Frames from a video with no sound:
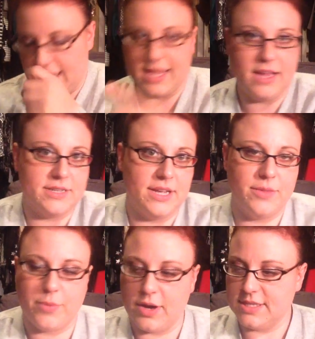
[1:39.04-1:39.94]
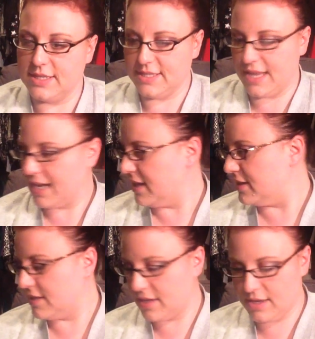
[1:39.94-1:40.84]
And again, I'll tell you the price in a
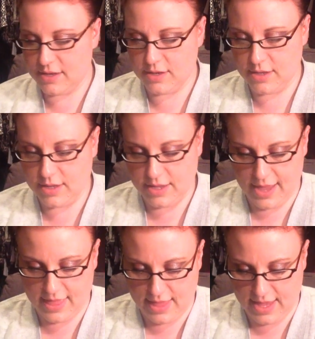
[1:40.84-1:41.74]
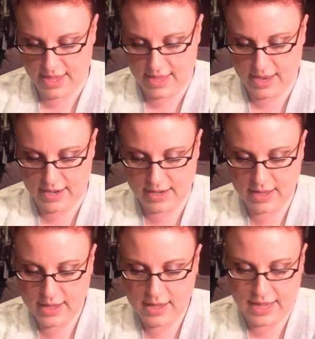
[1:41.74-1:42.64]
second. And then
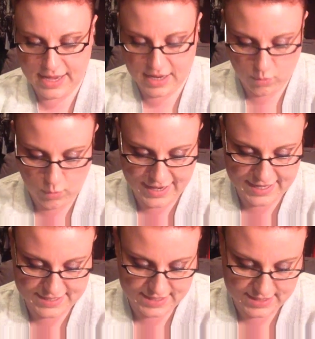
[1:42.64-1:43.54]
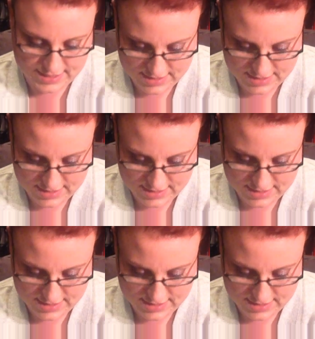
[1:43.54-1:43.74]
I got a white